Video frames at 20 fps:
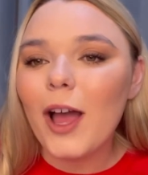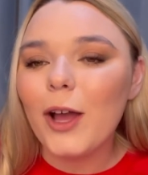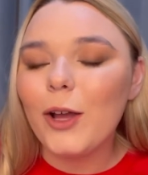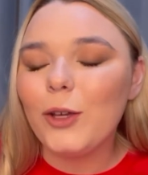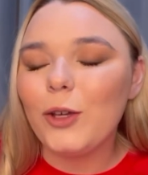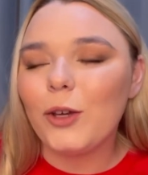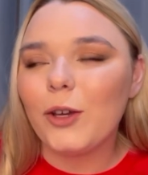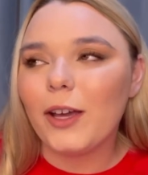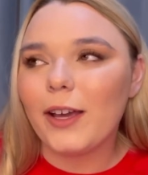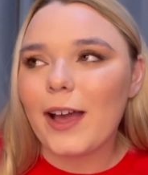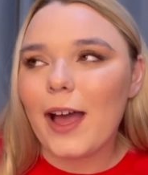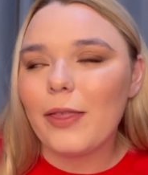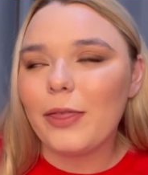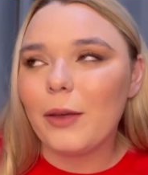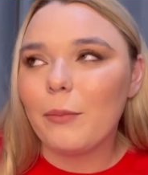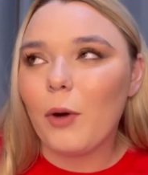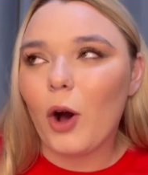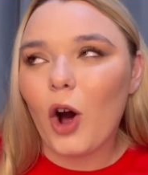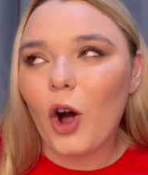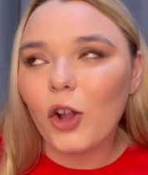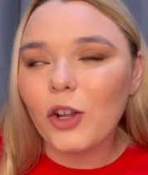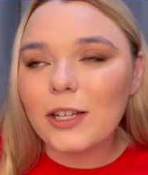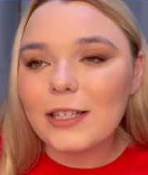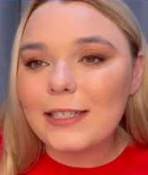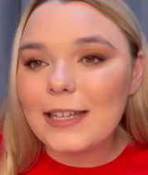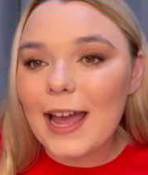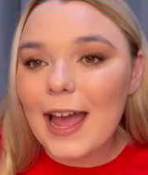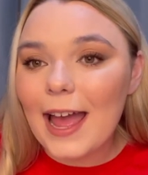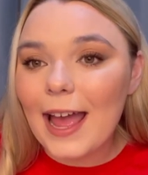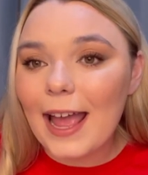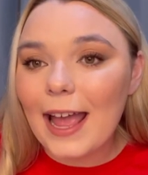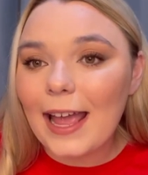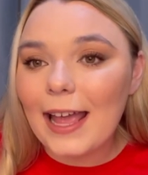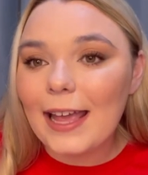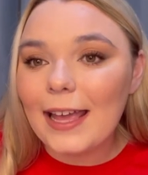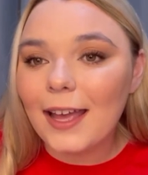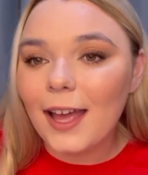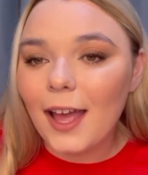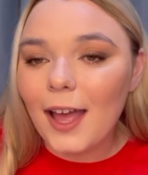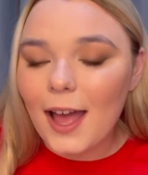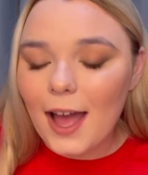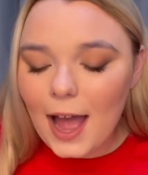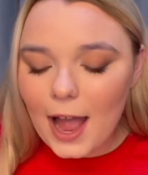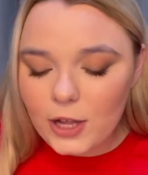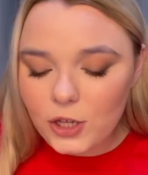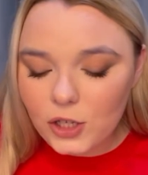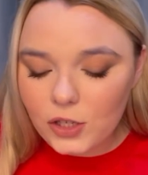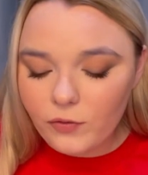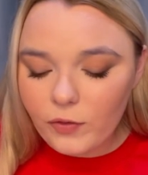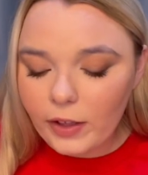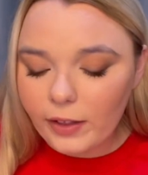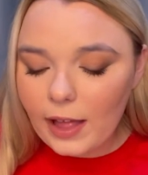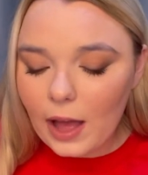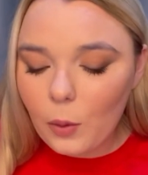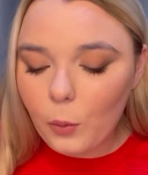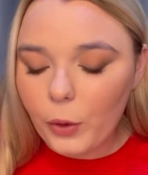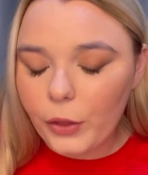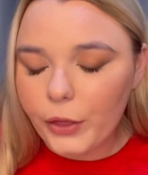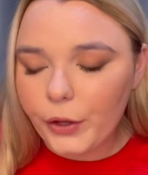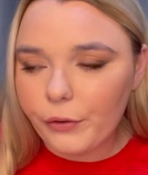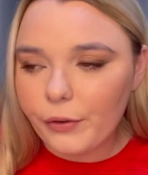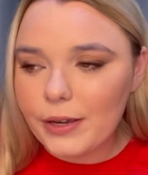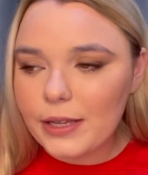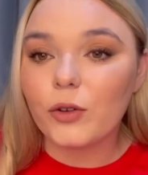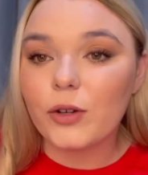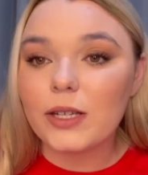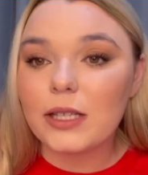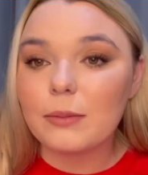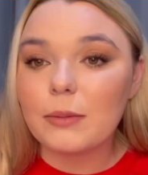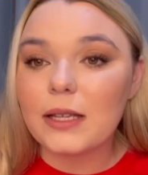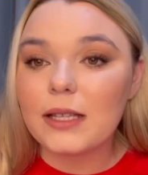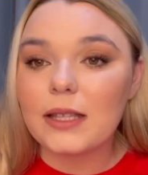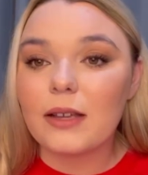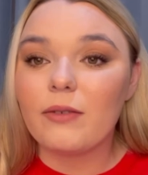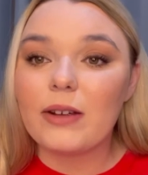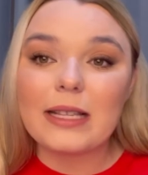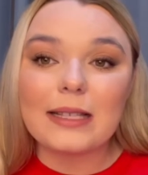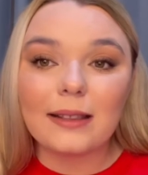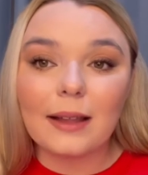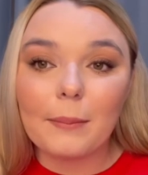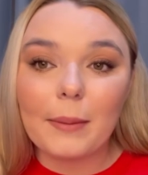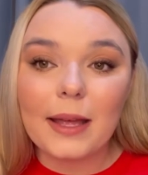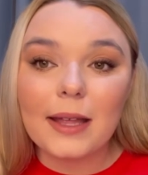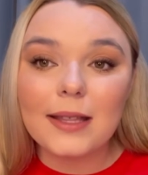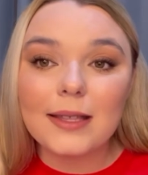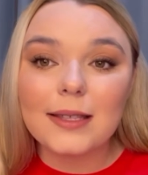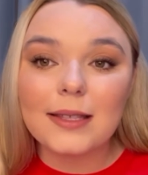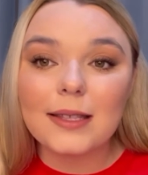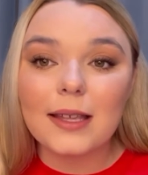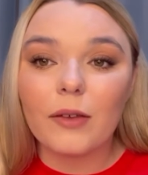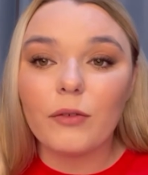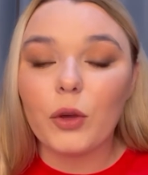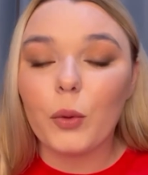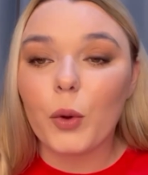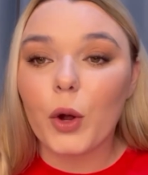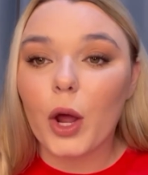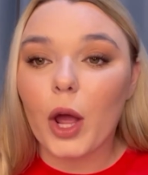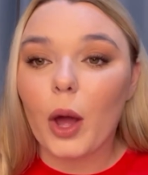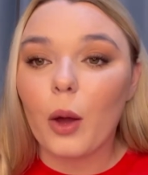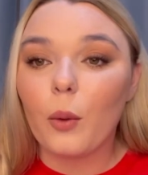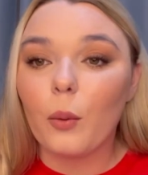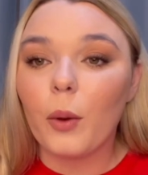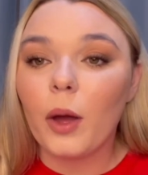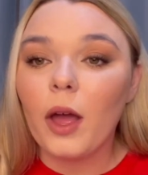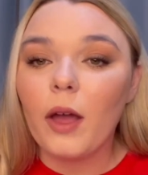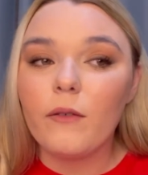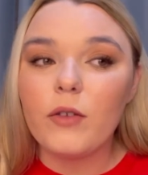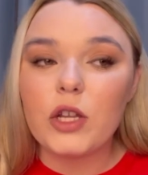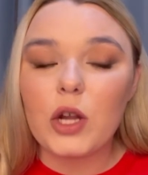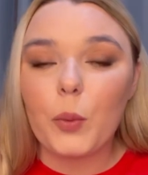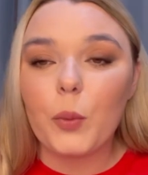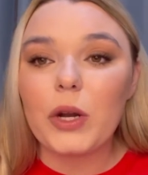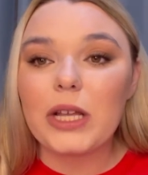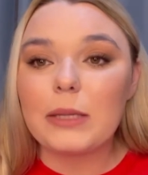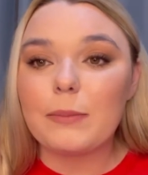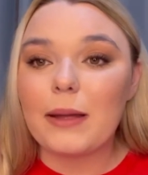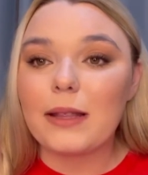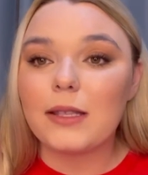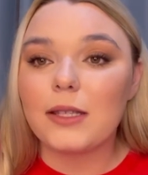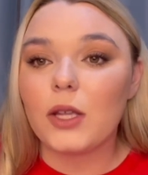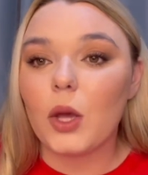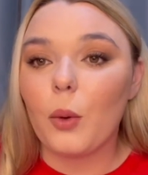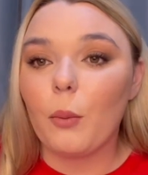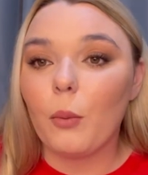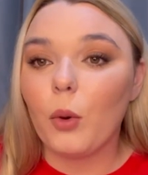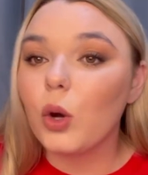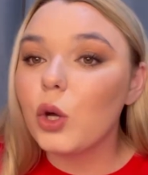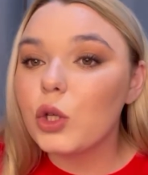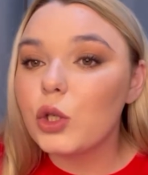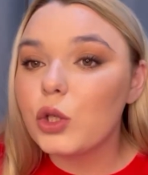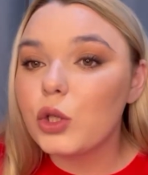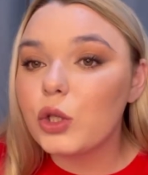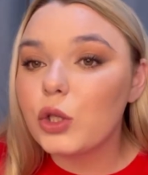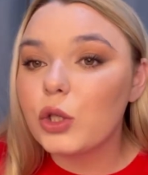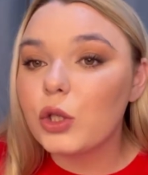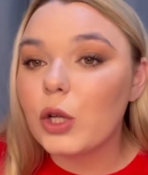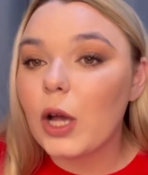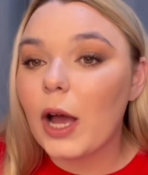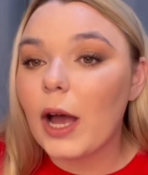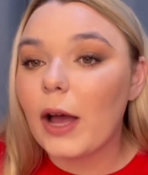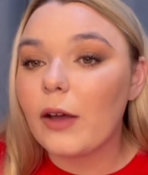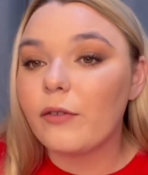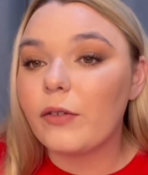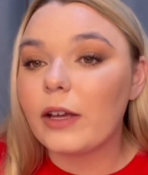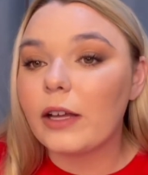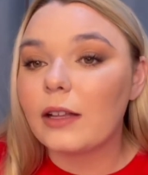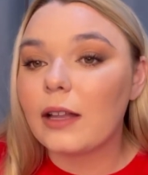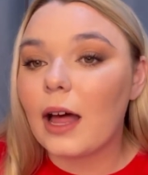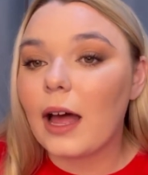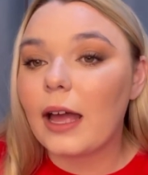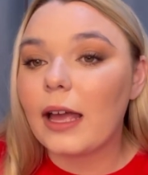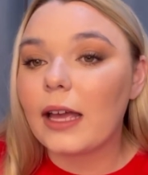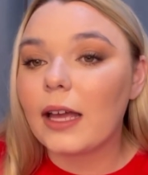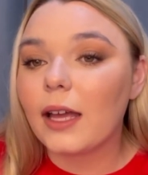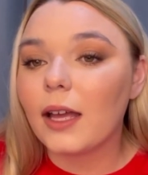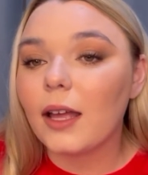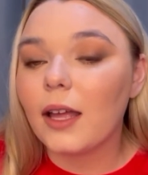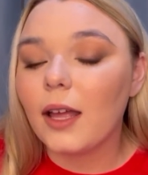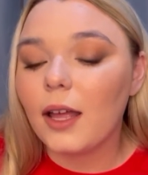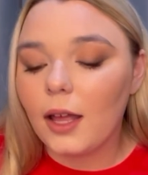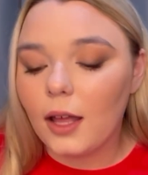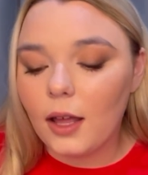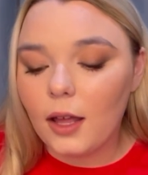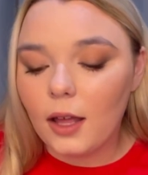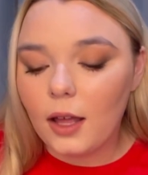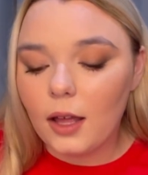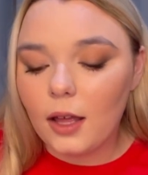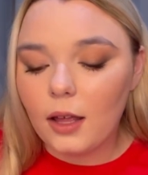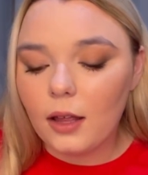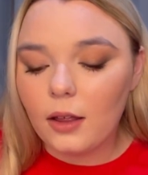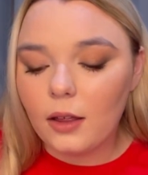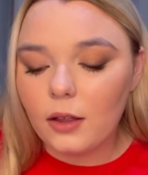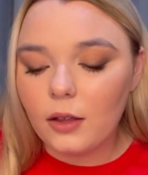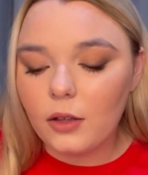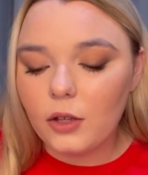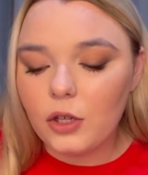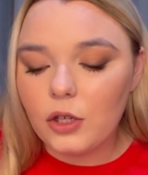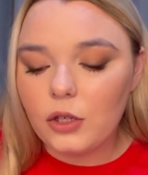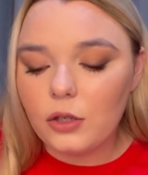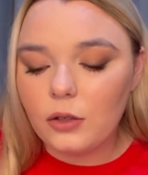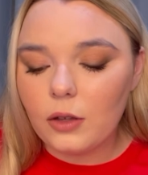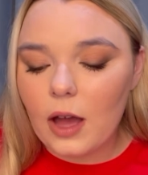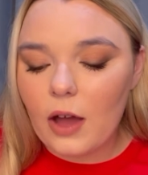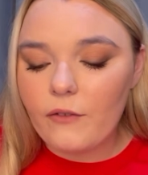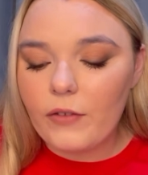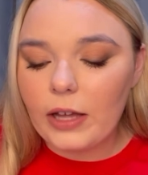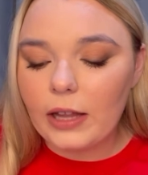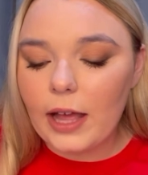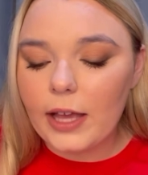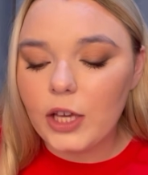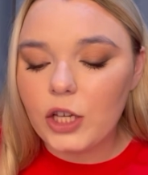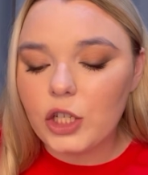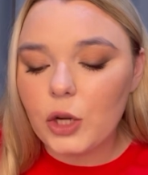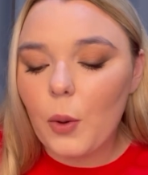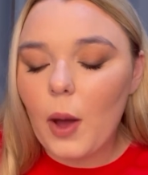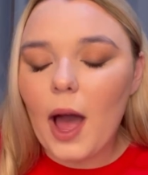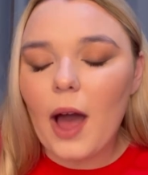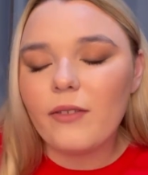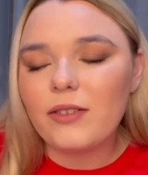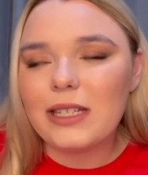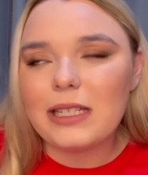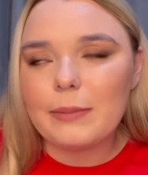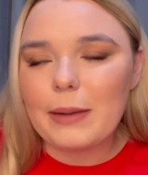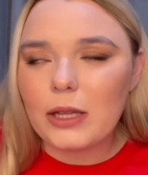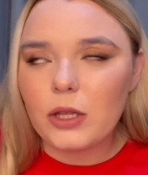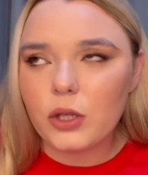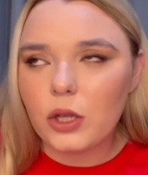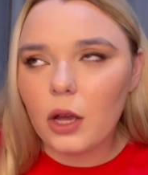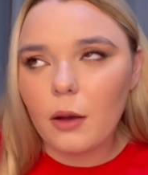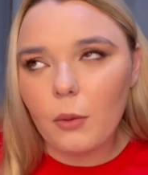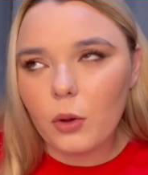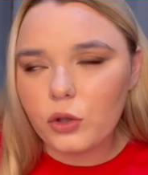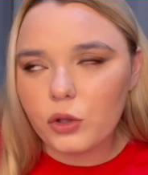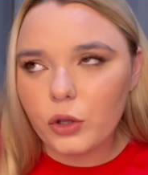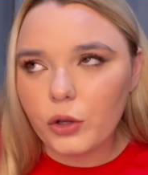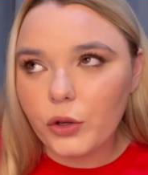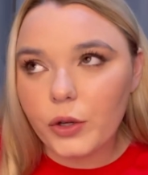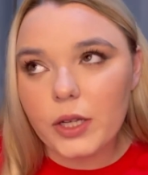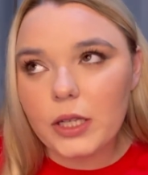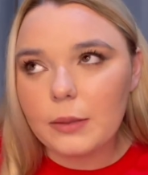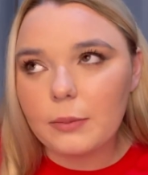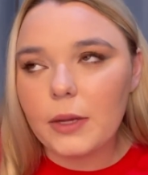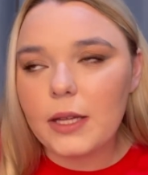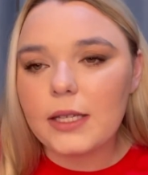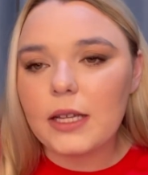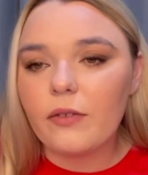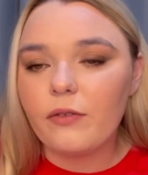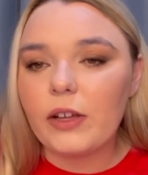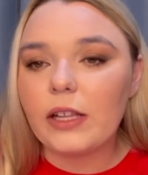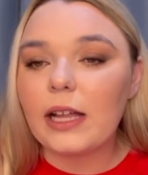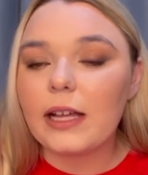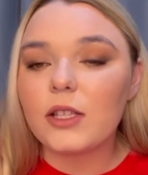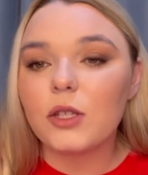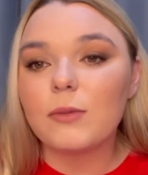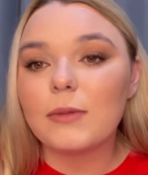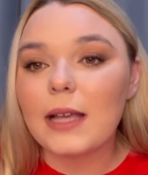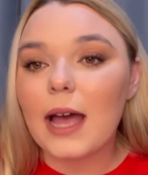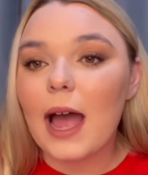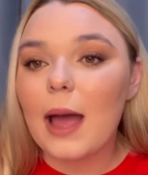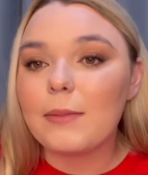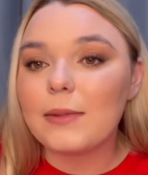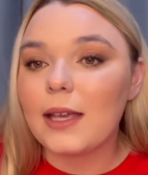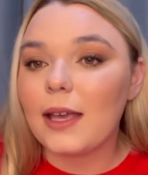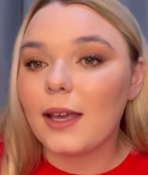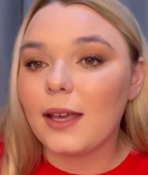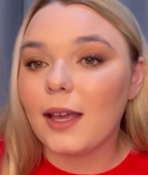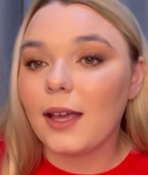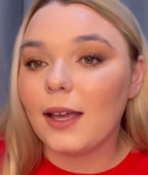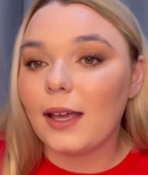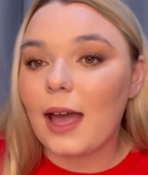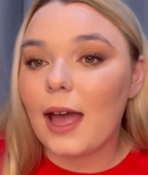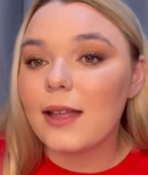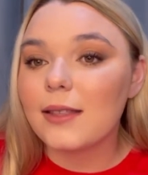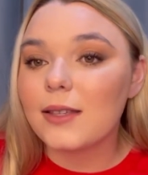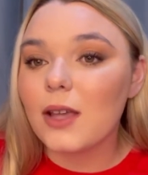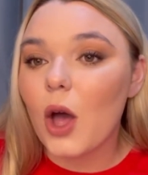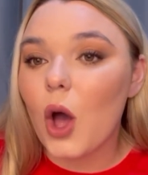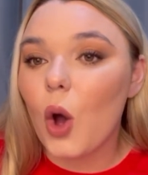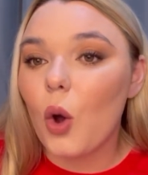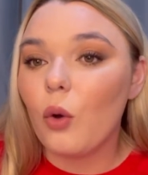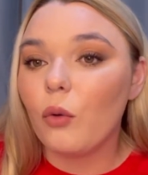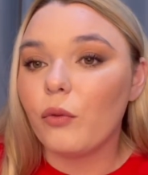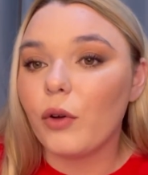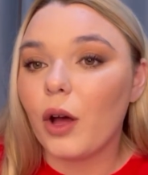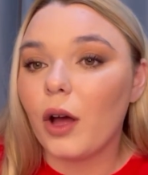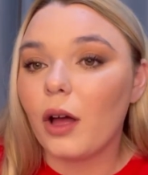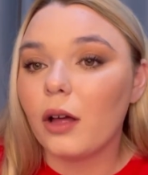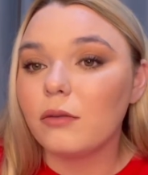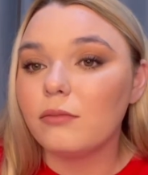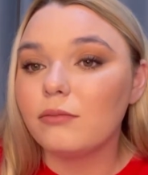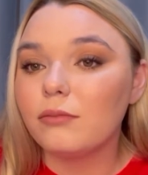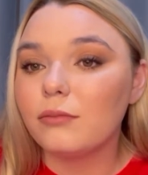you could get them a holiday. I just feel like with Christmas there is limits. If you want to go, if you don't want to spend so much, I feel like you don't have to spend so much on Christmas. I feel like sometimes it can get over,